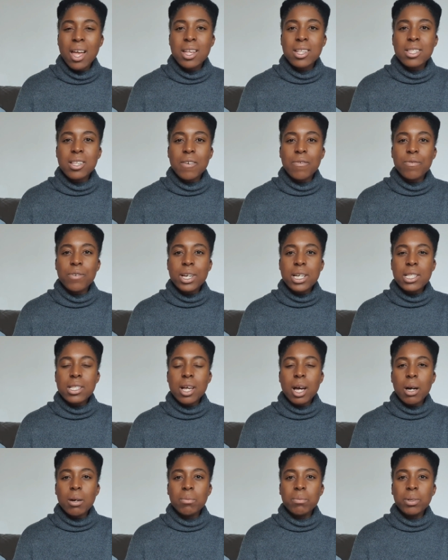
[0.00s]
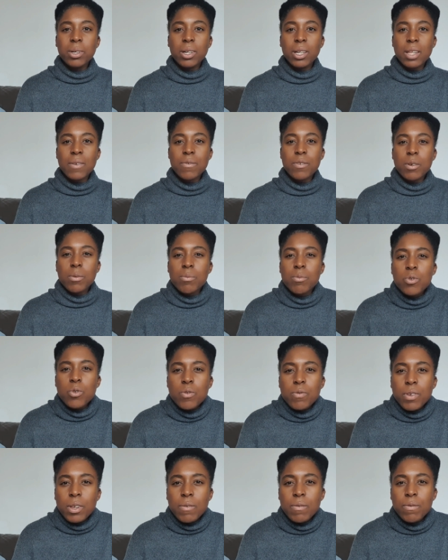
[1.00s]
So for example, if you're
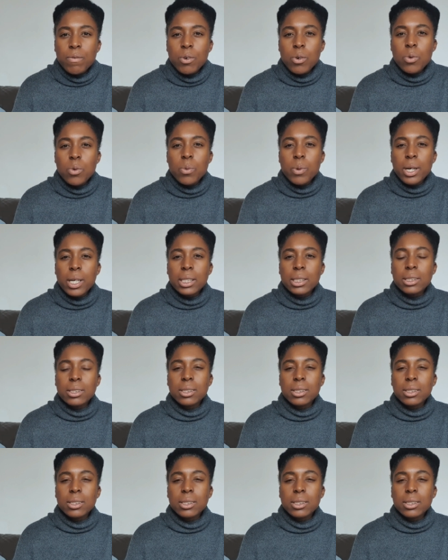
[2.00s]
moving forwards,